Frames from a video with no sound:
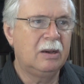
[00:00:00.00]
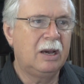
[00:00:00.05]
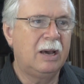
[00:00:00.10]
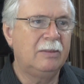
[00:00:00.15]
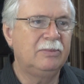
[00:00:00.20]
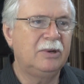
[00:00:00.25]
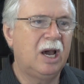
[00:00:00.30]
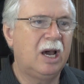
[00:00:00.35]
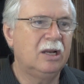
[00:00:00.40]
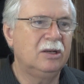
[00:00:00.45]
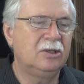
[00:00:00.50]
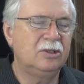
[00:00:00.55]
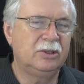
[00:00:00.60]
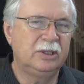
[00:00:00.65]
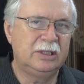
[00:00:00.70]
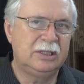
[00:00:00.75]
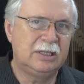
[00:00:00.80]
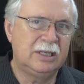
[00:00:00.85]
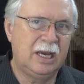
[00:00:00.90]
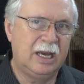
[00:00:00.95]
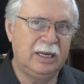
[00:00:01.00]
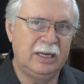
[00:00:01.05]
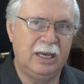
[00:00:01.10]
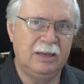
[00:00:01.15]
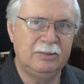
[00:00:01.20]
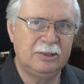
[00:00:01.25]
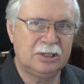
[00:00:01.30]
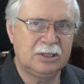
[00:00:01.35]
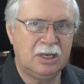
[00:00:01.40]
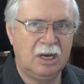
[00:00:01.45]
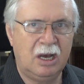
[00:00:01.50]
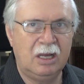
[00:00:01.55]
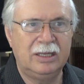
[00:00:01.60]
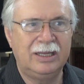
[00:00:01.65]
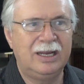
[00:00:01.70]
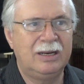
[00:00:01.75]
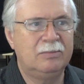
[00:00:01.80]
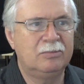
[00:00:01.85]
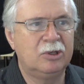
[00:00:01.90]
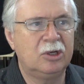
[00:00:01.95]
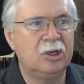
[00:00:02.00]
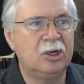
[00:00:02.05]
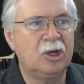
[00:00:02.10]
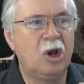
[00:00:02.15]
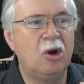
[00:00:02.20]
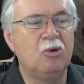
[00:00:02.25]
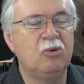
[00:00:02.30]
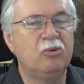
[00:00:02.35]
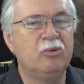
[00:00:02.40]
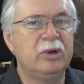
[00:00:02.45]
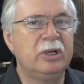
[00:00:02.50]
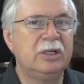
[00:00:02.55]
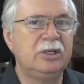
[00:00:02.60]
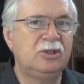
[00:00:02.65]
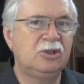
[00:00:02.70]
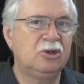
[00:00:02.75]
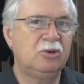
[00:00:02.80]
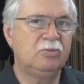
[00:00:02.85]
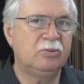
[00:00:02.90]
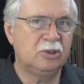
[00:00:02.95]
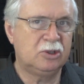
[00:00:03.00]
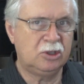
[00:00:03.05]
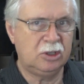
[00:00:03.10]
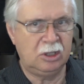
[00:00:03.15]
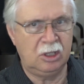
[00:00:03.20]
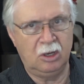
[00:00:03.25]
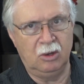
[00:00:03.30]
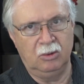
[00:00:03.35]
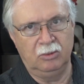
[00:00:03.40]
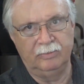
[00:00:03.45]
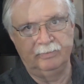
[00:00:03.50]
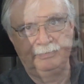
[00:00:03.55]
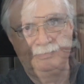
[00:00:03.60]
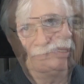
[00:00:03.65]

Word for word: I'm not doing the dynamics and all that. I'm going to go really super slow.